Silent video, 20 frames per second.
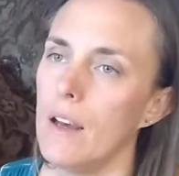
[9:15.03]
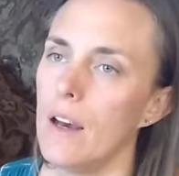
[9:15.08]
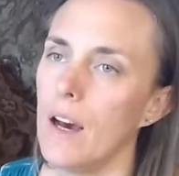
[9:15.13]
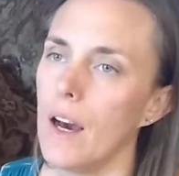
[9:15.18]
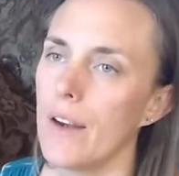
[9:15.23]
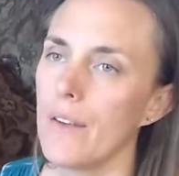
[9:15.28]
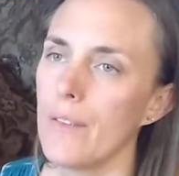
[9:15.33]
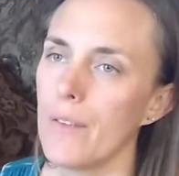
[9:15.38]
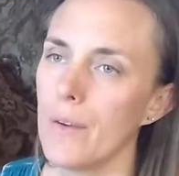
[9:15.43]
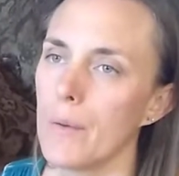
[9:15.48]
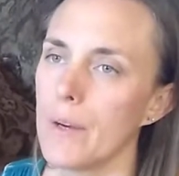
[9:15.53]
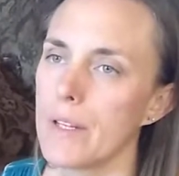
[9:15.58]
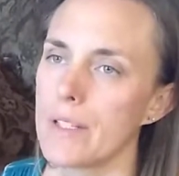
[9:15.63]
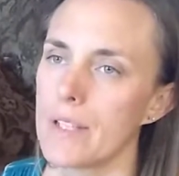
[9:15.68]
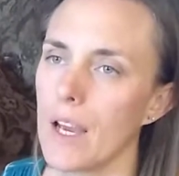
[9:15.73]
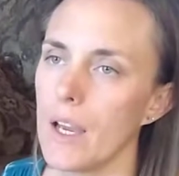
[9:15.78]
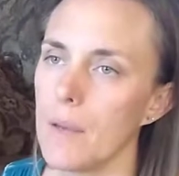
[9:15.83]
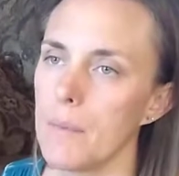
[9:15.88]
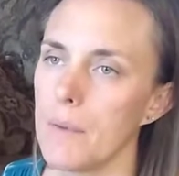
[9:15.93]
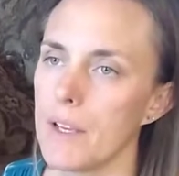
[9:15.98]
I don't know why
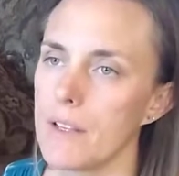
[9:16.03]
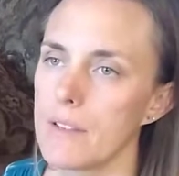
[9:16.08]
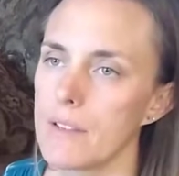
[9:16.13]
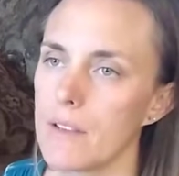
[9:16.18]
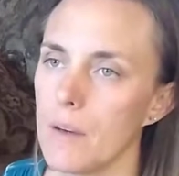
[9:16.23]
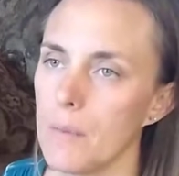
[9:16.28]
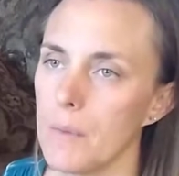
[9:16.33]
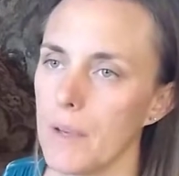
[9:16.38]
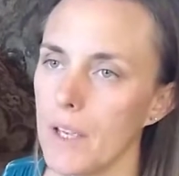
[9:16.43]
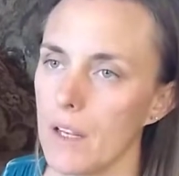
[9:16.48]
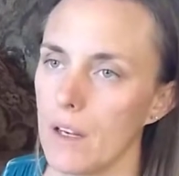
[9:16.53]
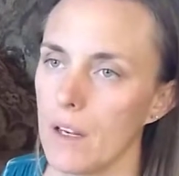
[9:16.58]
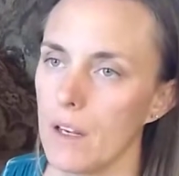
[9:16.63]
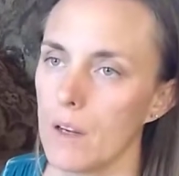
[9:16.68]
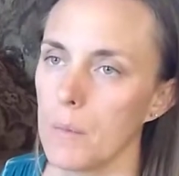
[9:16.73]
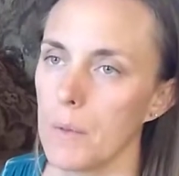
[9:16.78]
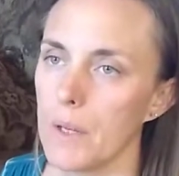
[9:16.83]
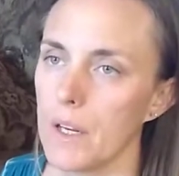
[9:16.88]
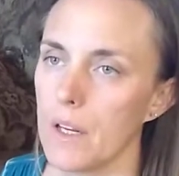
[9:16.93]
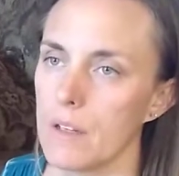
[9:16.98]
timing is coming in here,
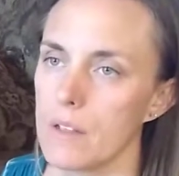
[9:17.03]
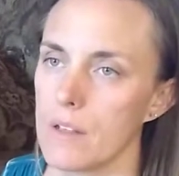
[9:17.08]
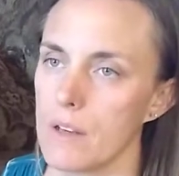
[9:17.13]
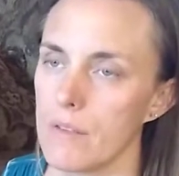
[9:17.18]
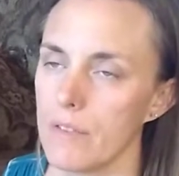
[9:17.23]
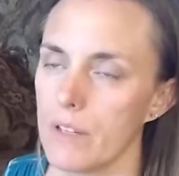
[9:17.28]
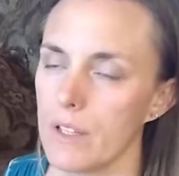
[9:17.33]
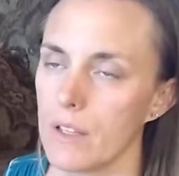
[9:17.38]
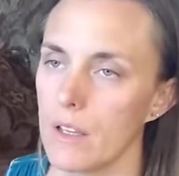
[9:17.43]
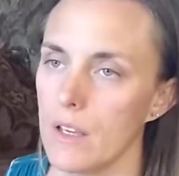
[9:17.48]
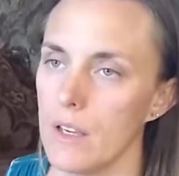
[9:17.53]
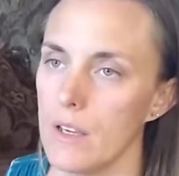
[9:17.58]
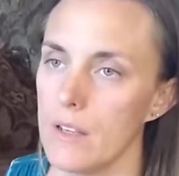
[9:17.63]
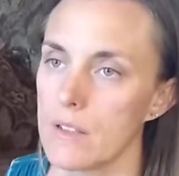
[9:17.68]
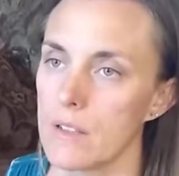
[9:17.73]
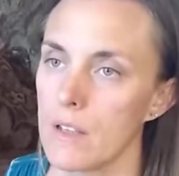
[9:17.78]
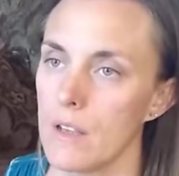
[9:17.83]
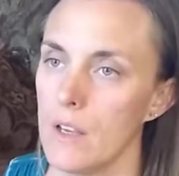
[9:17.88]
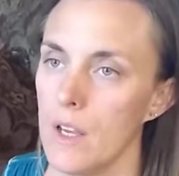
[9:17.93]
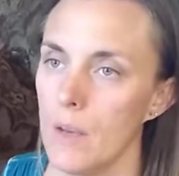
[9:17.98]
but it definitely
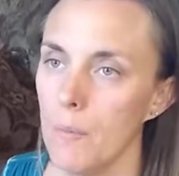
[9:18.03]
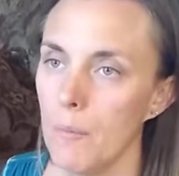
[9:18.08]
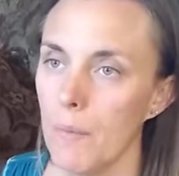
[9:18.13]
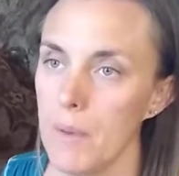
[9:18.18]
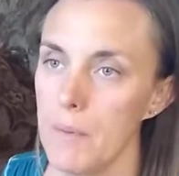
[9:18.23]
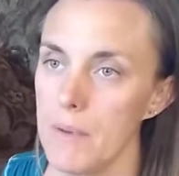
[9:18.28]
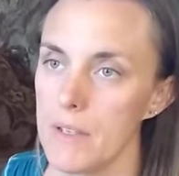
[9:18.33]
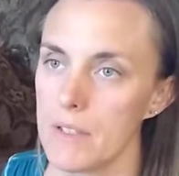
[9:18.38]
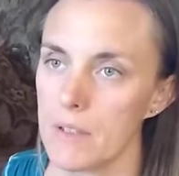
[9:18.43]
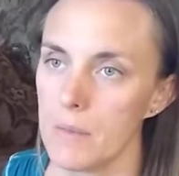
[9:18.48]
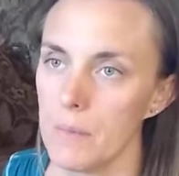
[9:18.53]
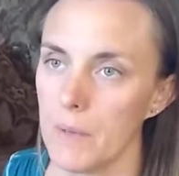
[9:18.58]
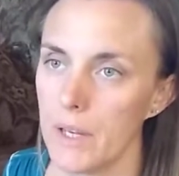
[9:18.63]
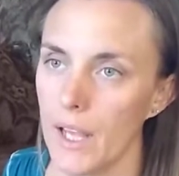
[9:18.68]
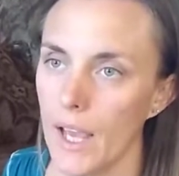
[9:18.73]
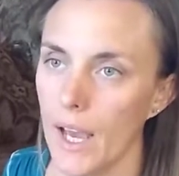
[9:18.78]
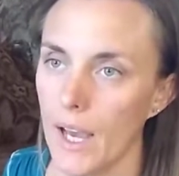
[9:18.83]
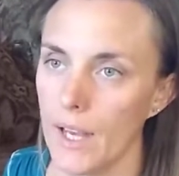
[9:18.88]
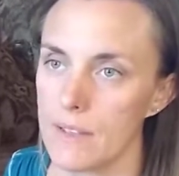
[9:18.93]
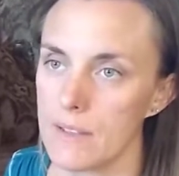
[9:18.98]
is. Maybe somebody
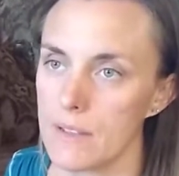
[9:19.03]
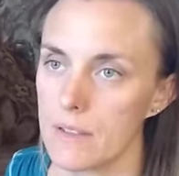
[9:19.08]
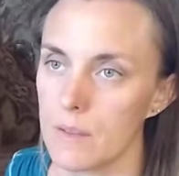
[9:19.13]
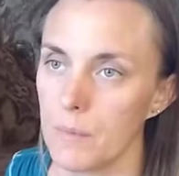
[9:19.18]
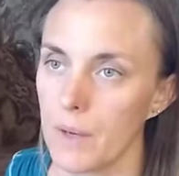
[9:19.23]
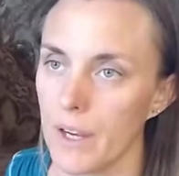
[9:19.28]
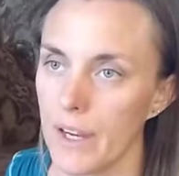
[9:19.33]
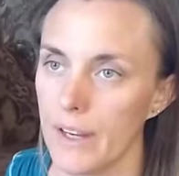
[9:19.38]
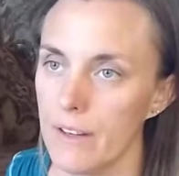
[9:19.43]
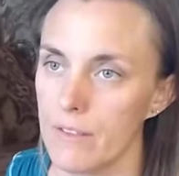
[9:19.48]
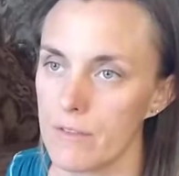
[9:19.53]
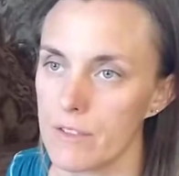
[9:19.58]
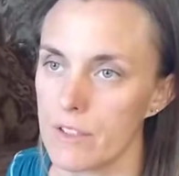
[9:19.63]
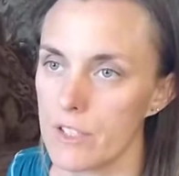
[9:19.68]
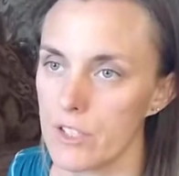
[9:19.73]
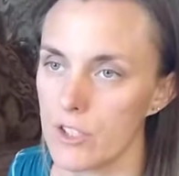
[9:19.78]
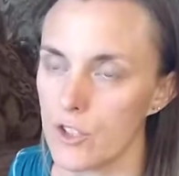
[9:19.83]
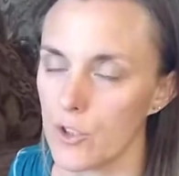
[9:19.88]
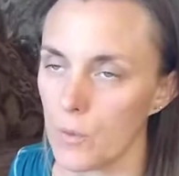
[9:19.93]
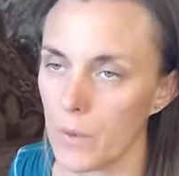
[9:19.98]
had some kind of
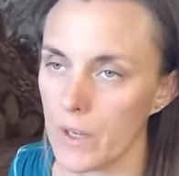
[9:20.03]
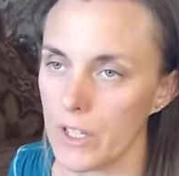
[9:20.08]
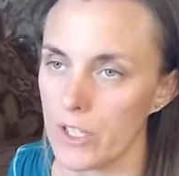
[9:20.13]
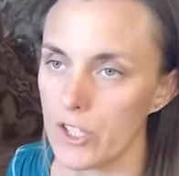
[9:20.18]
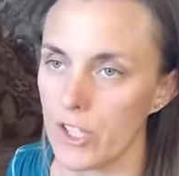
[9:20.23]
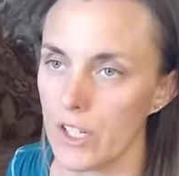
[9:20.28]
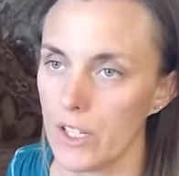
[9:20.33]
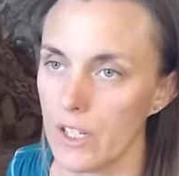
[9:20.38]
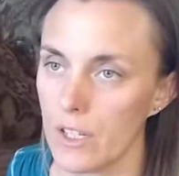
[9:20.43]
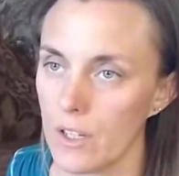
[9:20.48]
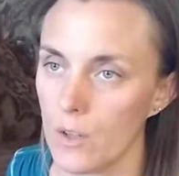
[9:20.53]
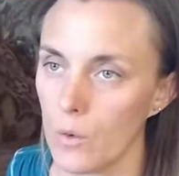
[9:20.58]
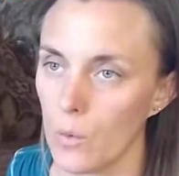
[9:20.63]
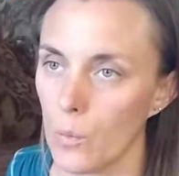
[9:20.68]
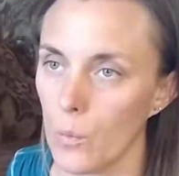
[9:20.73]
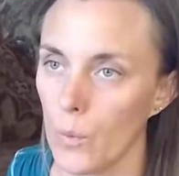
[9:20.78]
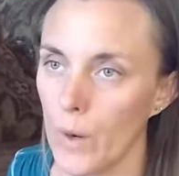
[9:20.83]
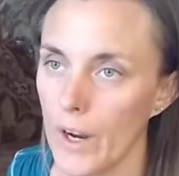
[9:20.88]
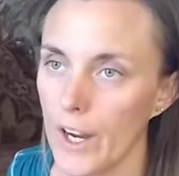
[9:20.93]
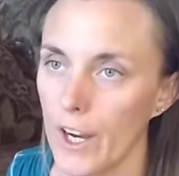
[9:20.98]
situation
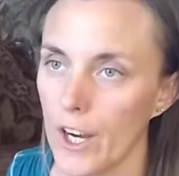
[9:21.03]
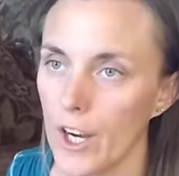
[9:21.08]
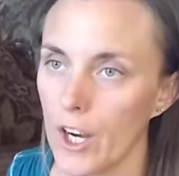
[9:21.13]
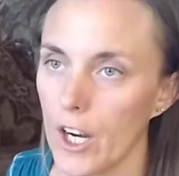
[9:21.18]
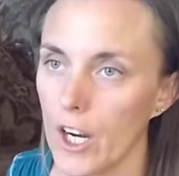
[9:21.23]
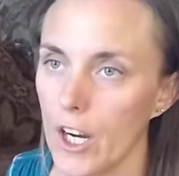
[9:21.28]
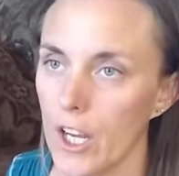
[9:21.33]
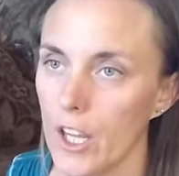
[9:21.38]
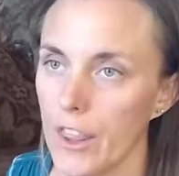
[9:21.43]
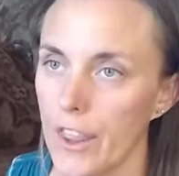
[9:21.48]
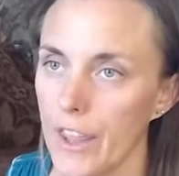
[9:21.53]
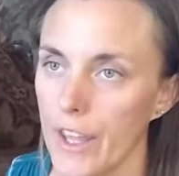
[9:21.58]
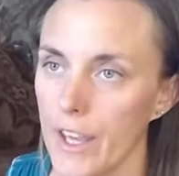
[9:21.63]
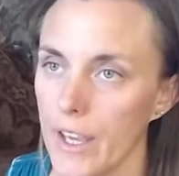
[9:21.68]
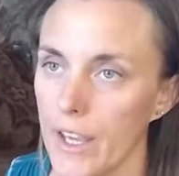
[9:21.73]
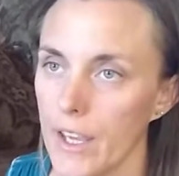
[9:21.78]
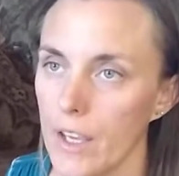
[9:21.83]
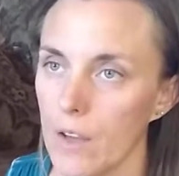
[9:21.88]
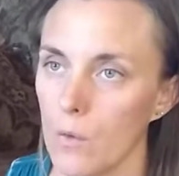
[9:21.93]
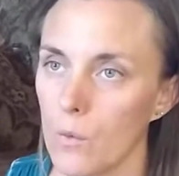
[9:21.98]
where
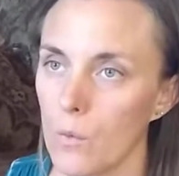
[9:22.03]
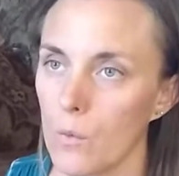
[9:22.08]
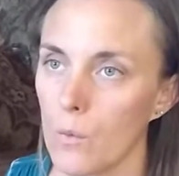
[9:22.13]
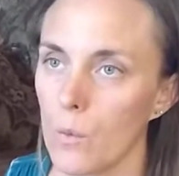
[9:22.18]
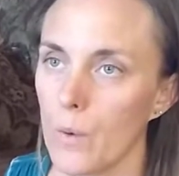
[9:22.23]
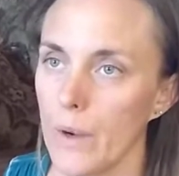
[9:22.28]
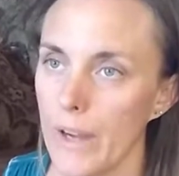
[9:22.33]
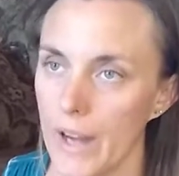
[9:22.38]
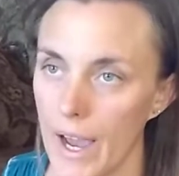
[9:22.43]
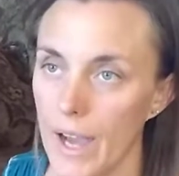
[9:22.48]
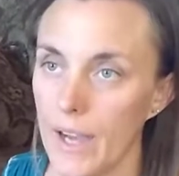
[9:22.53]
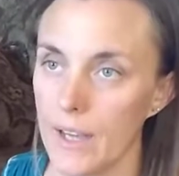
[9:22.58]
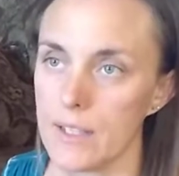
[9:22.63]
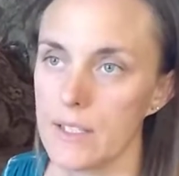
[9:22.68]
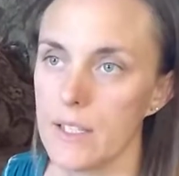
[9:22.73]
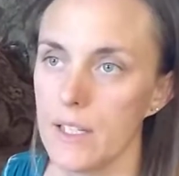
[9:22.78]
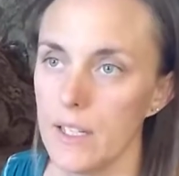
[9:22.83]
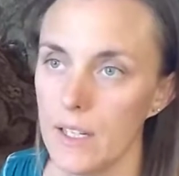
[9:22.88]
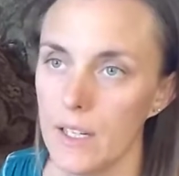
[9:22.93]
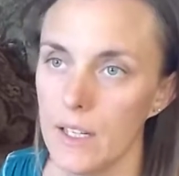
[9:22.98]
they
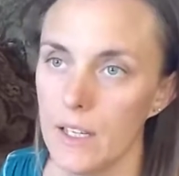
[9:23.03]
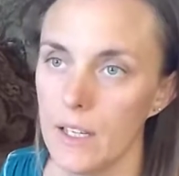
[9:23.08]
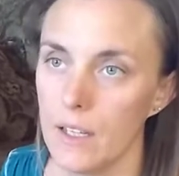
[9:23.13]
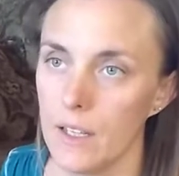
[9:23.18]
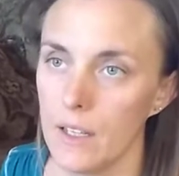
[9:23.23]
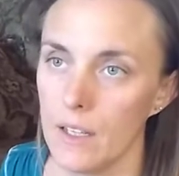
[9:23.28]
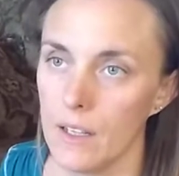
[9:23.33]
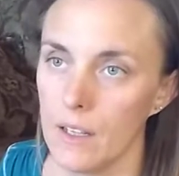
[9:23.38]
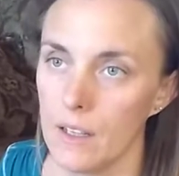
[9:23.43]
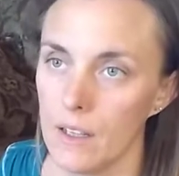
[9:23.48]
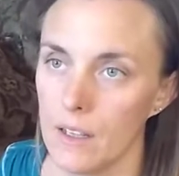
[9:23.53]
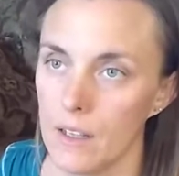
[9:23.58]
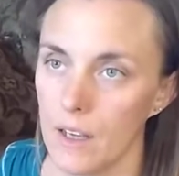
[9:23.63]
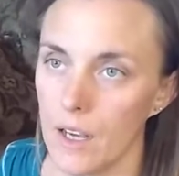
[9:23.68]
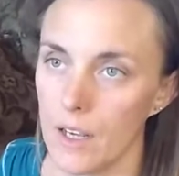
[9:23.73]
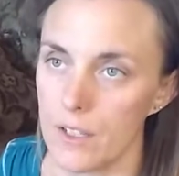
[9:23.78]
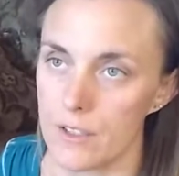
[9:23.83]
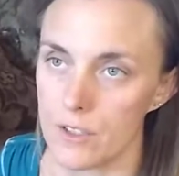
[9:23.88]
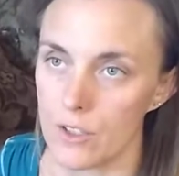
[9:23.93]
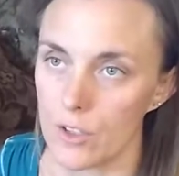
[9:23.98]
reacted
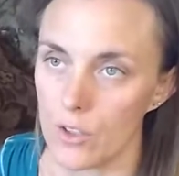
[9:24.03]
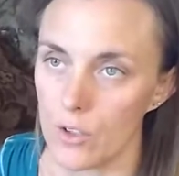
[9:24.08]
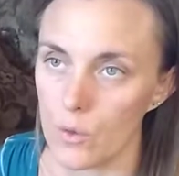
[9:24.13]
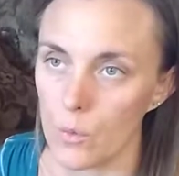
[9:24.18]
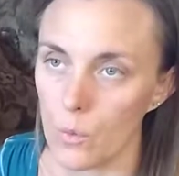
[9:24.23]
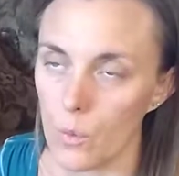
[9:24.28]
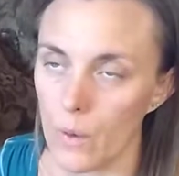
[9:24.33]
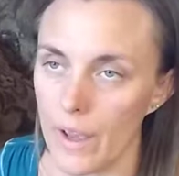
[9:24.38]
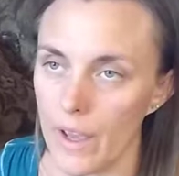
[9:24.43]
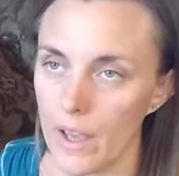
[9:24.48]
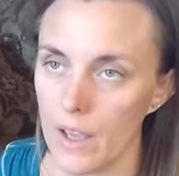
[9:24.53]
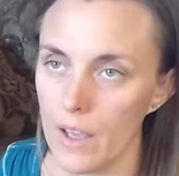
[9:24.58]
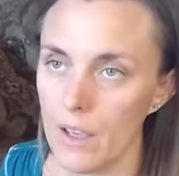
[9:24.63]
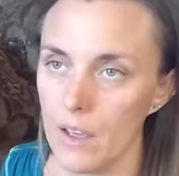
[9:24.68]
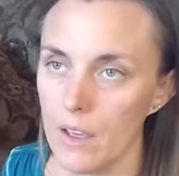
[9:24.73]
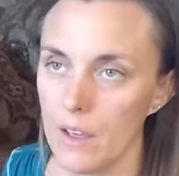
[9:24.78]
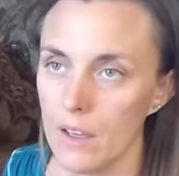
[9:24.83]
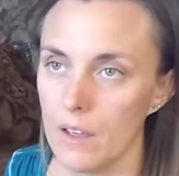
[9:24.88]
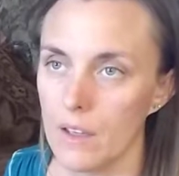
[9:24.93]
a certain way